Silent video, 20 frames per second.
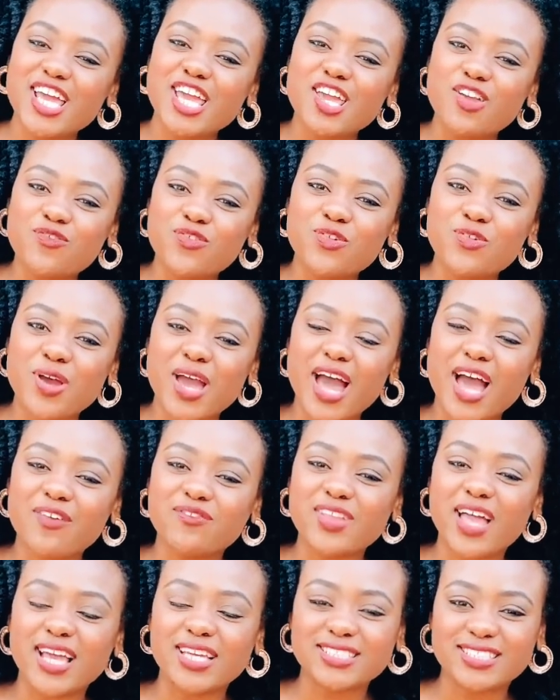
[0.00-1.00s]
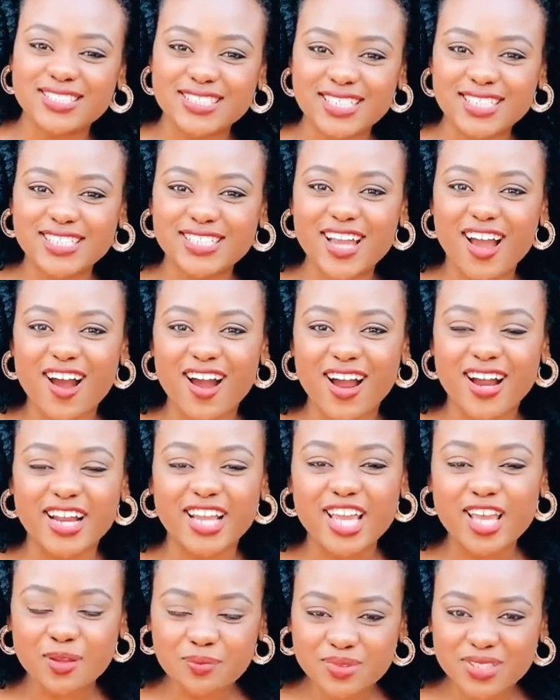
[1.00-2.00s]
If you have not seen our
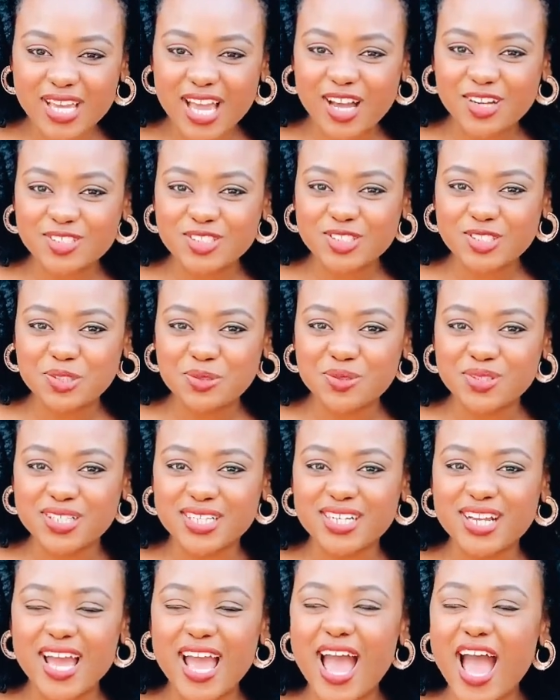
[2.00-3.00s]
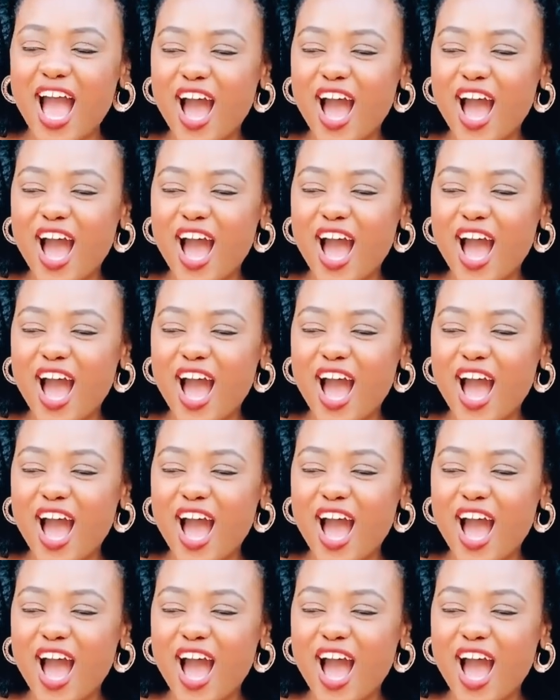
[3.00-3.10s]
empty house tour,